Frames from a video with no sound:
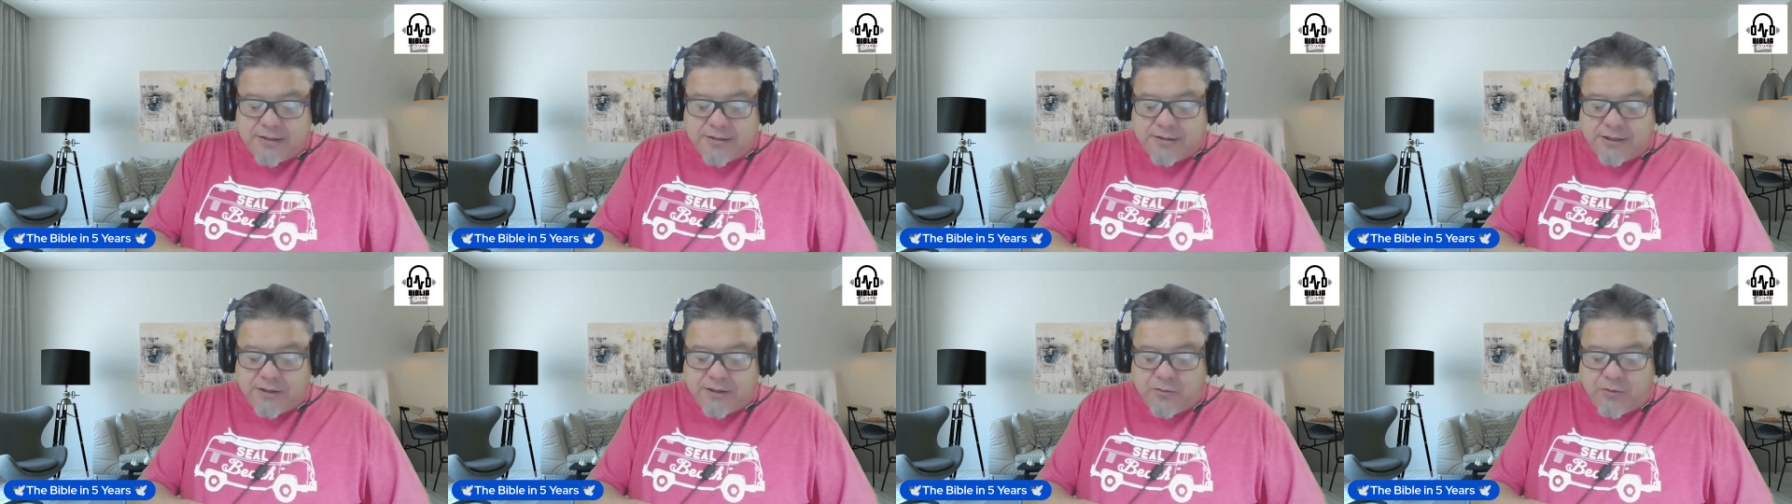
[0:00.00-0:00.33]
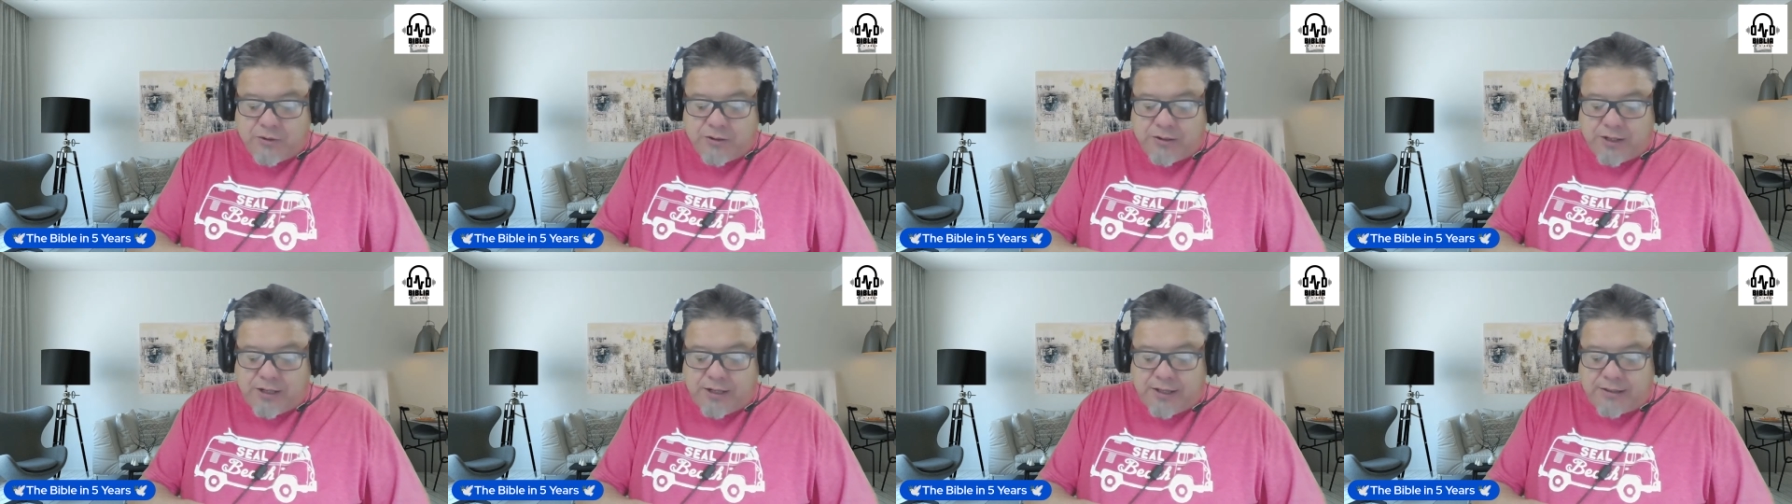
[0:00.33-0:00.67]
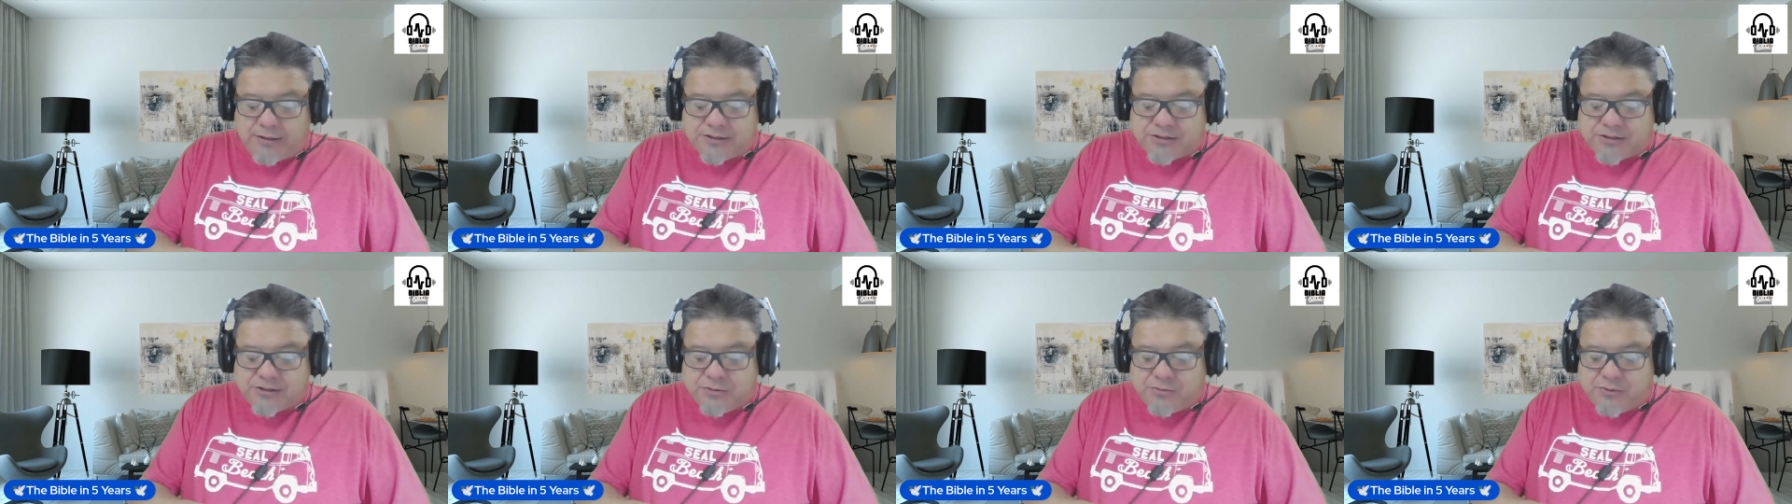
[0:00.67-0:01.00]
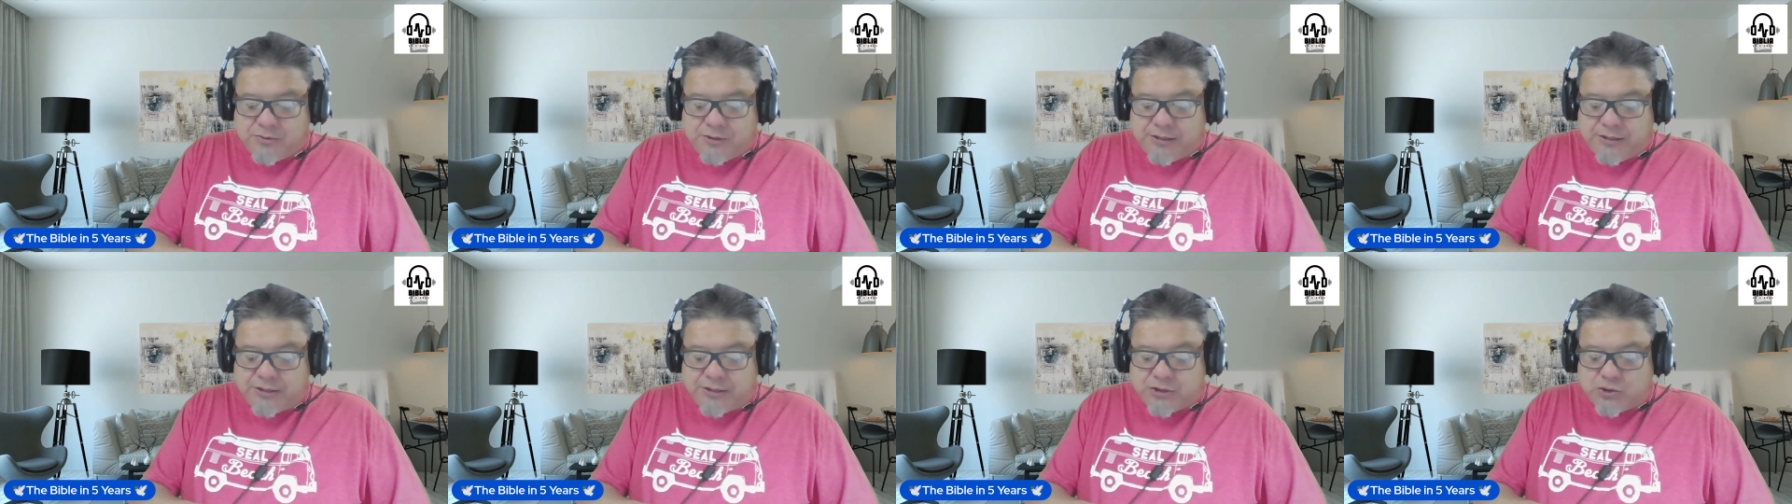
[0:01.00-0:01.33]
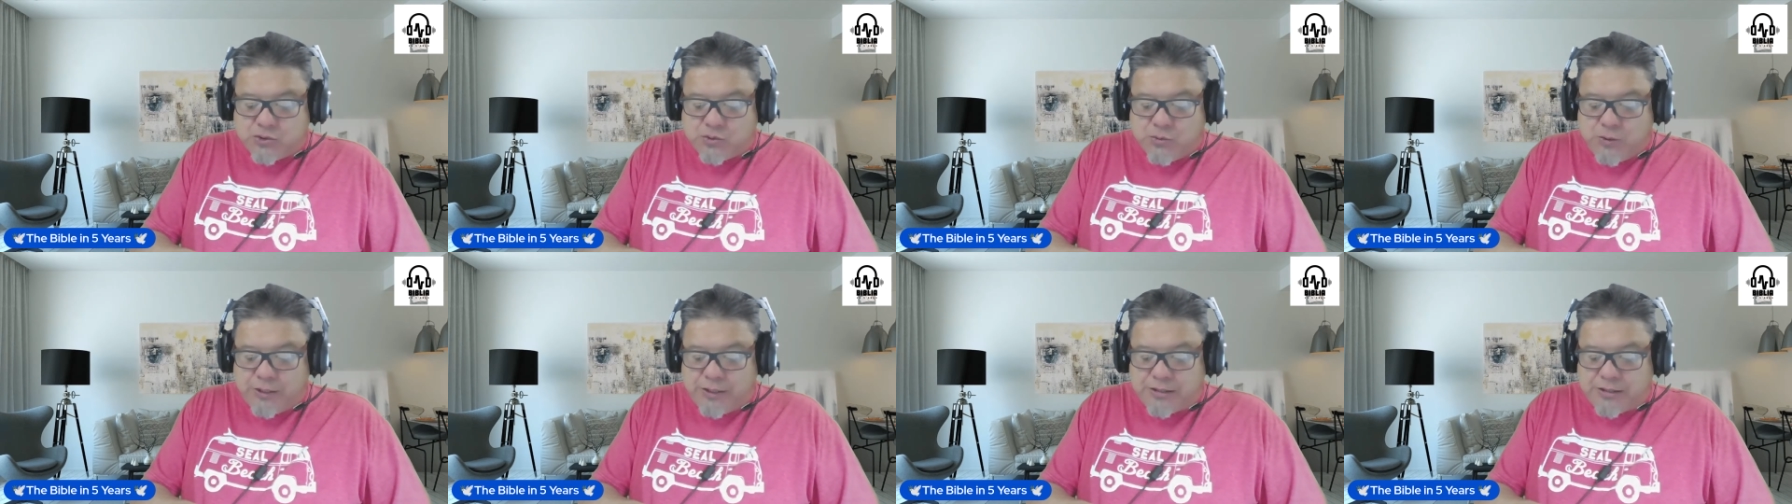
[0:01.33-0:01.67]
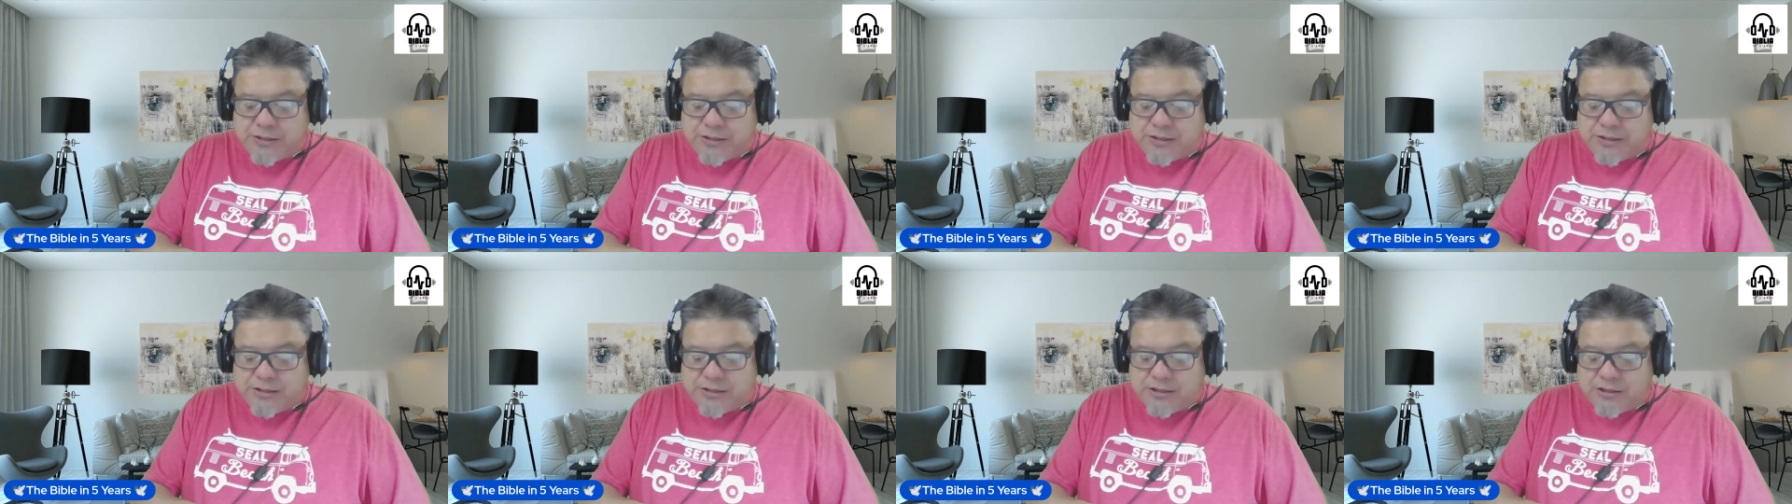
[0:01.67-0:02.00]
there will also be
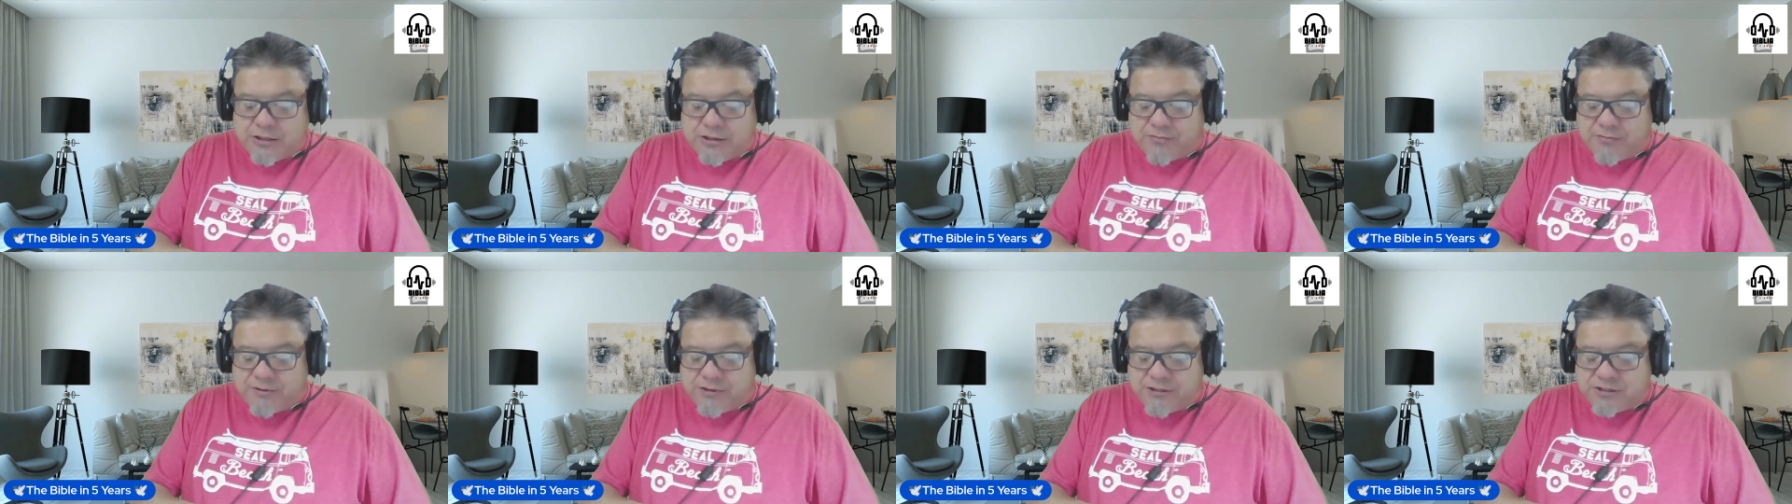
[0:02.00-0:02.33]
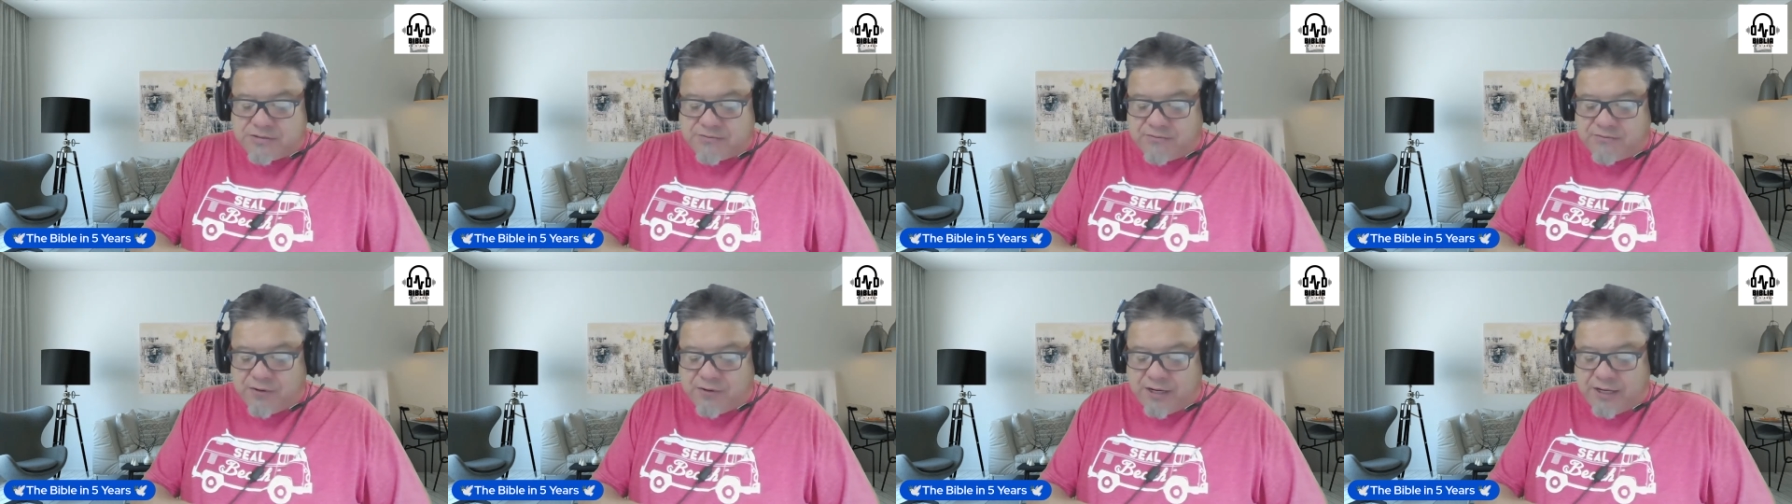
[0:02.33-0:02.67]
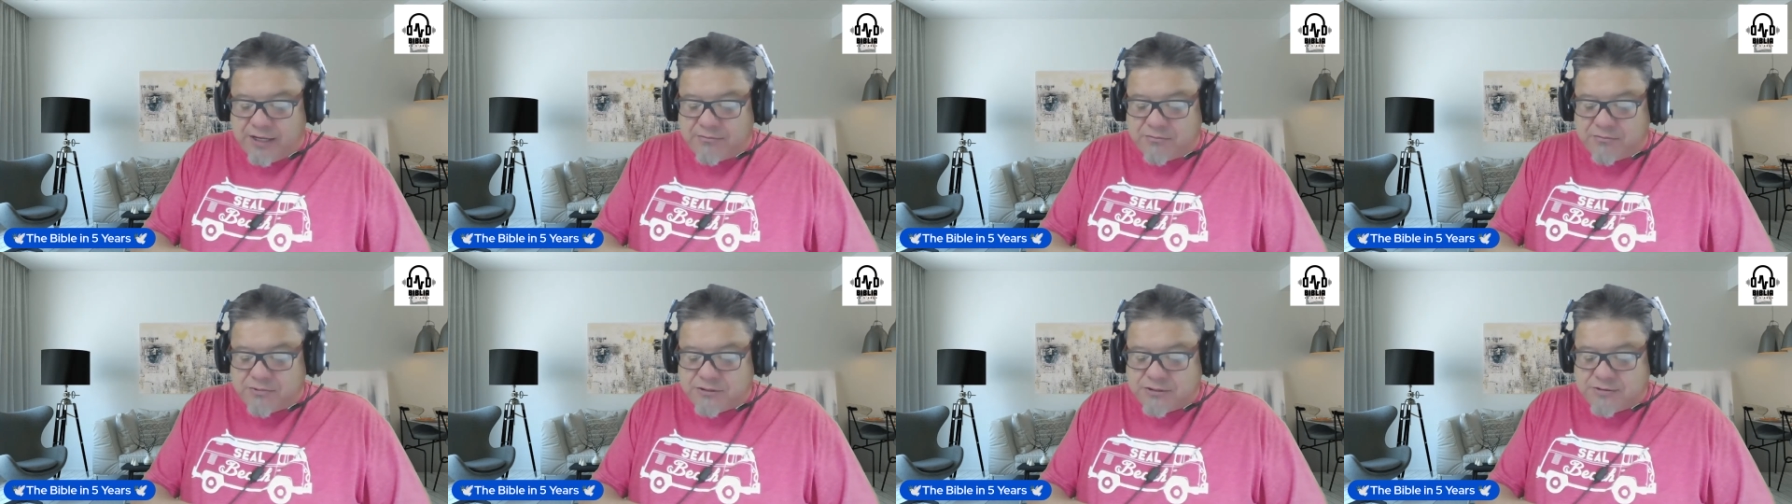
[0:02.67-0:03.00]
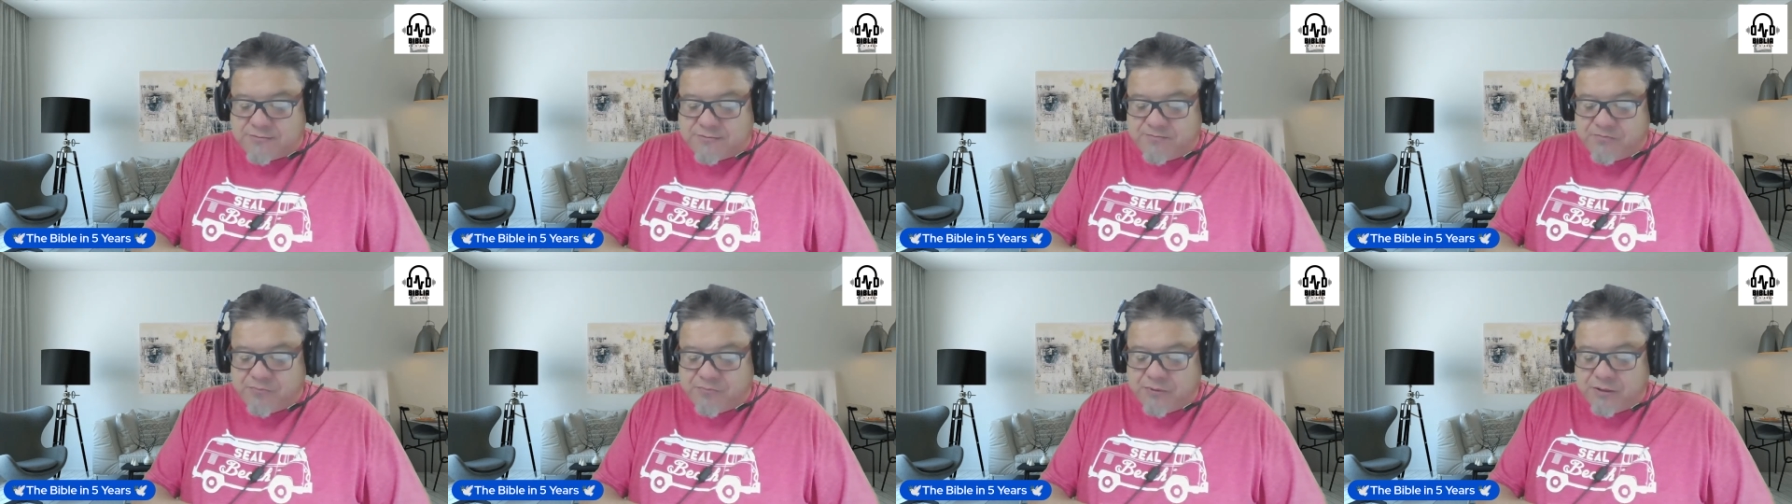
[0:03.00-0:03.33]
20 of these frames,